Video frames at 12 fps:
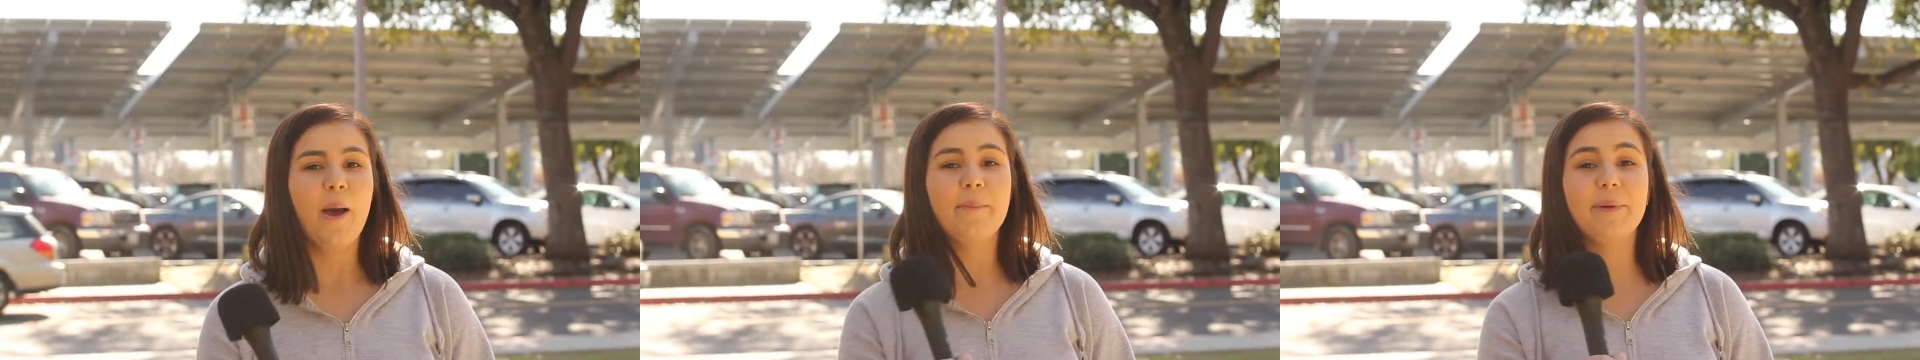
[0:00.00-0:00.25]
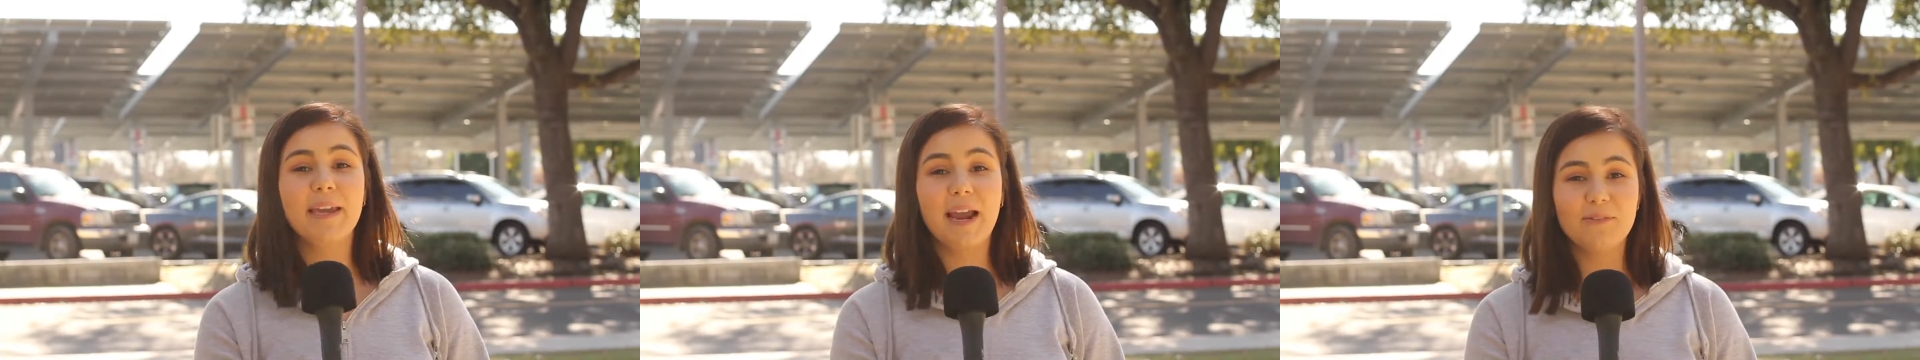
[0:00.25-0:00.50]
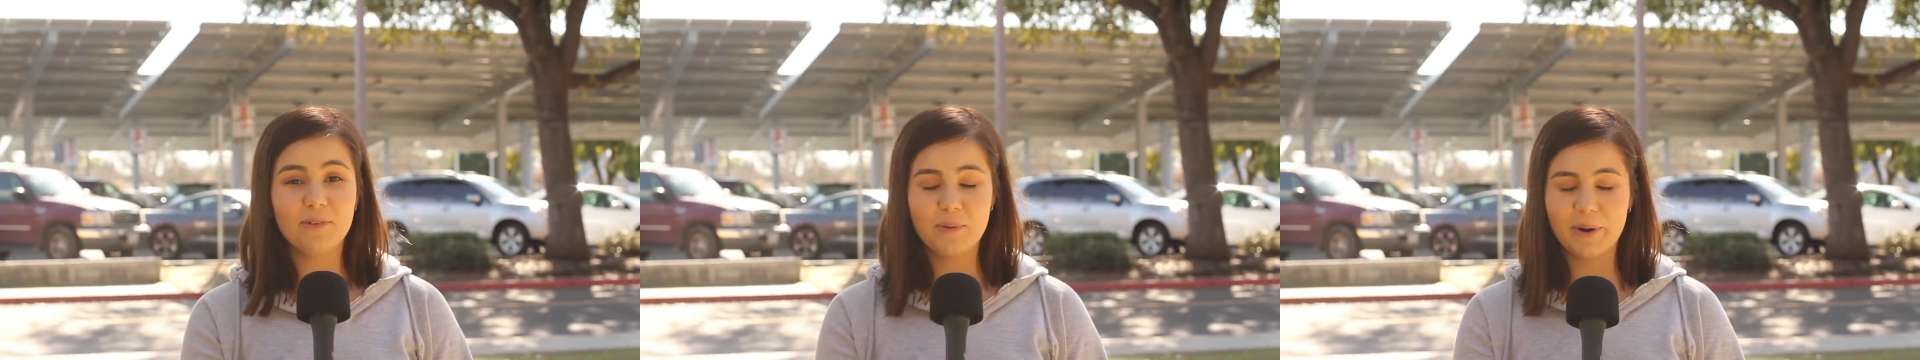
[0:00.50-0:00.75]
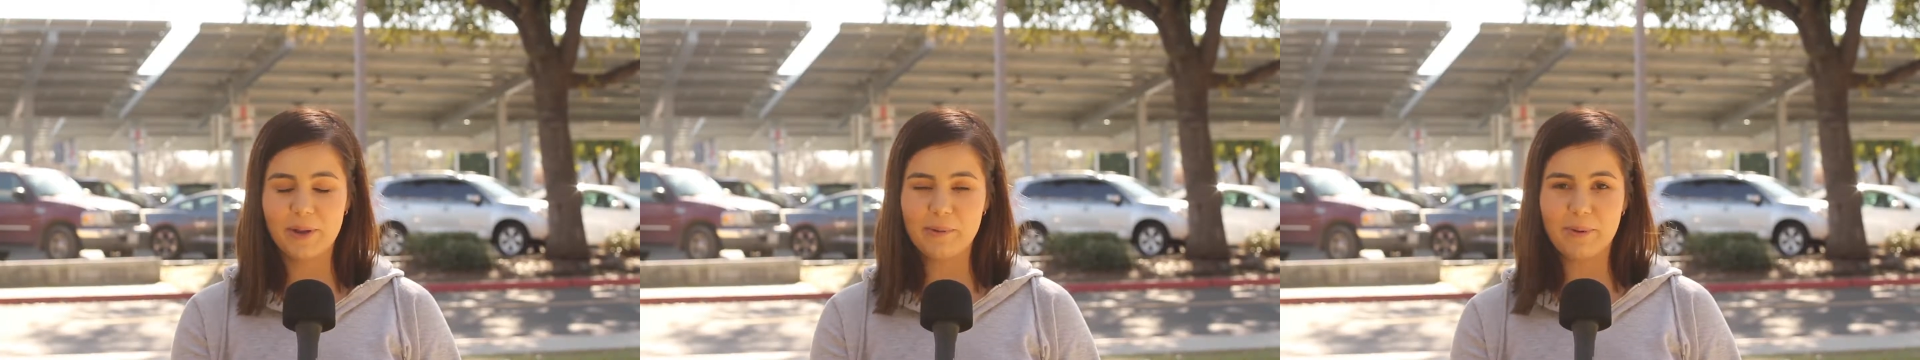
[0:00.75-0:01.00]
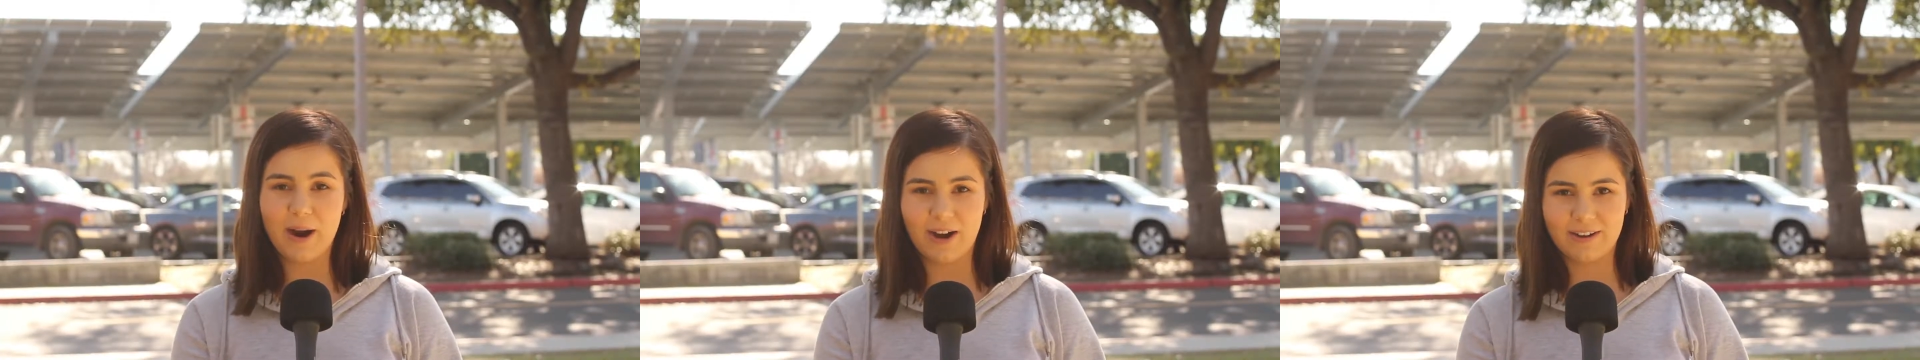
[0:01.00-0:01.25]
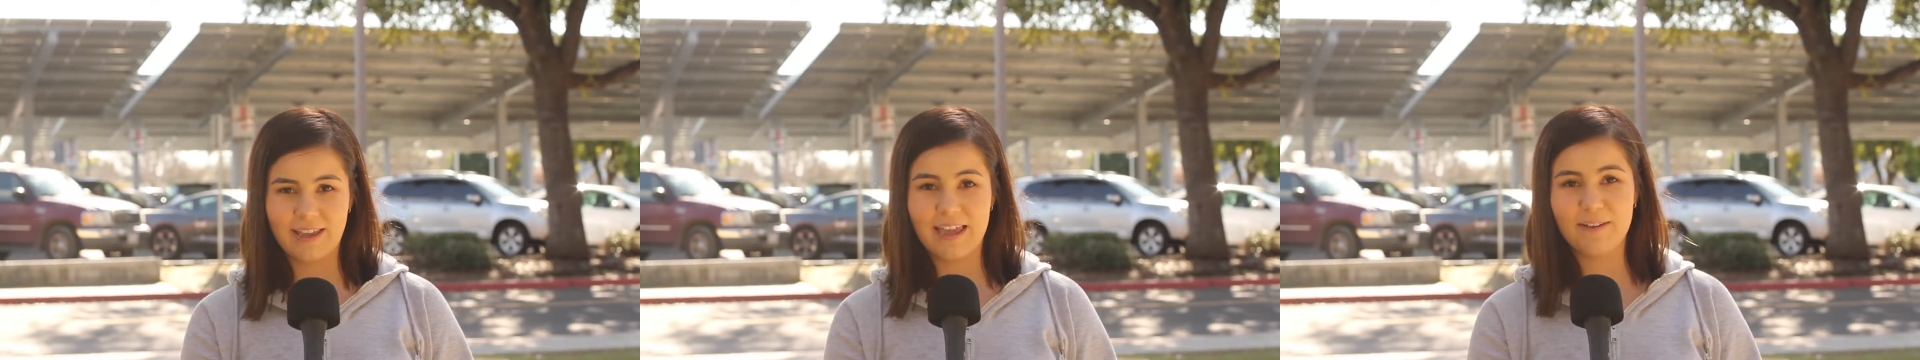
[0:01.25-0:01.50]
Be careful where you
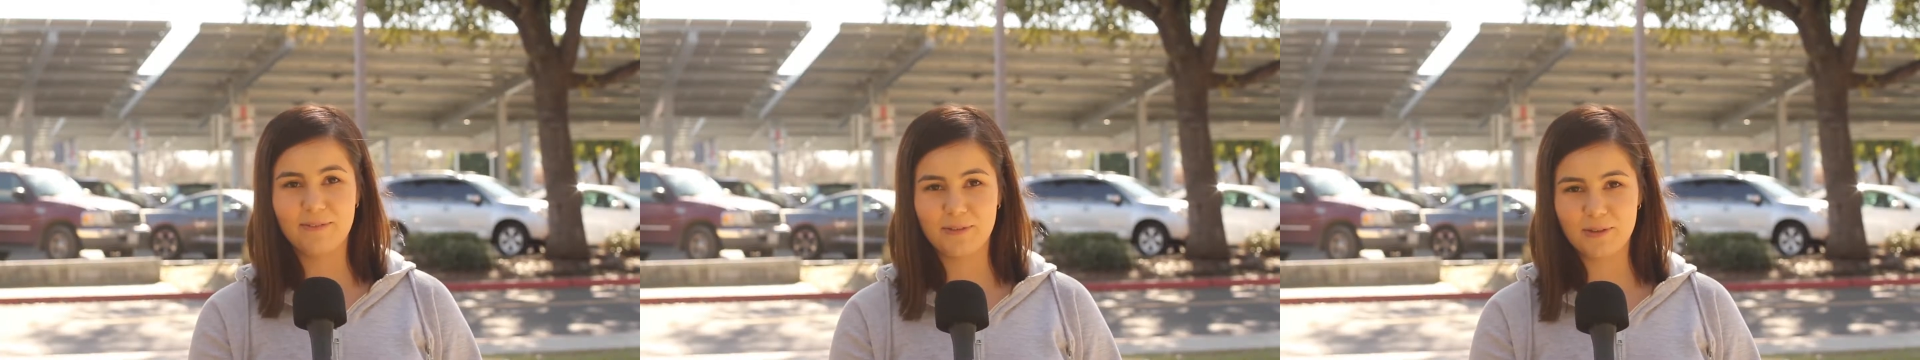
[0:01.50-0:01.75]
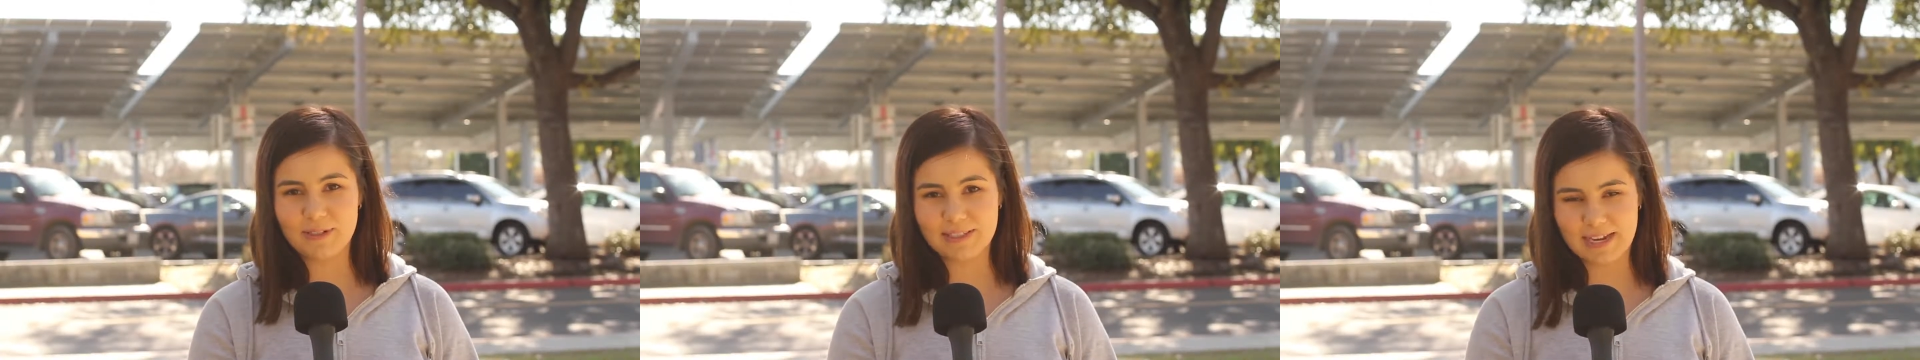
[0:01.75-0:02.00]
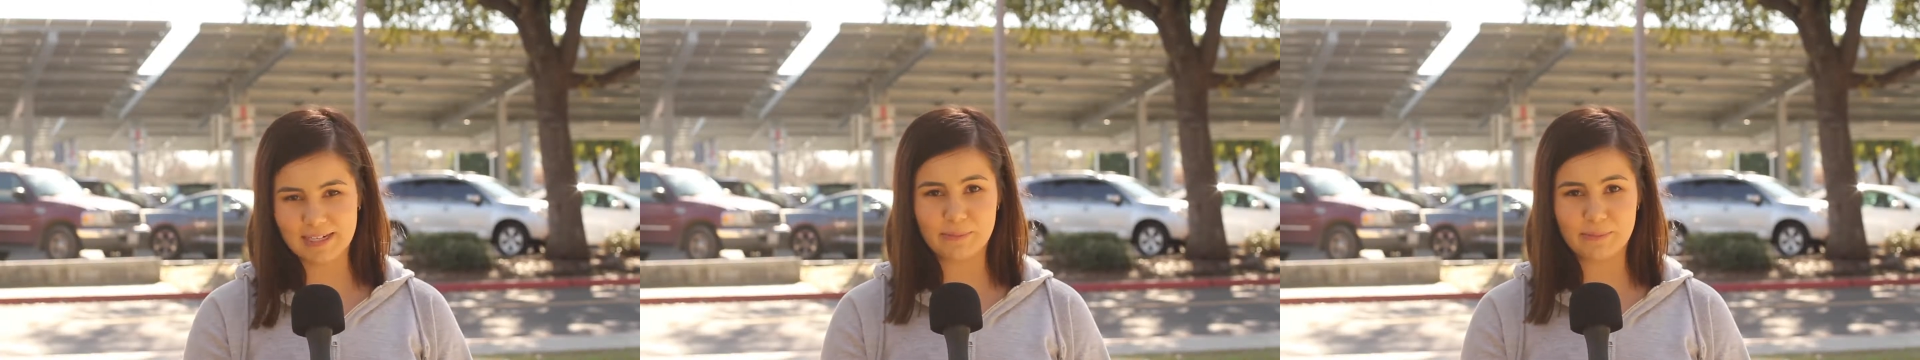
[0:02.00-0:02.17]
park if you decide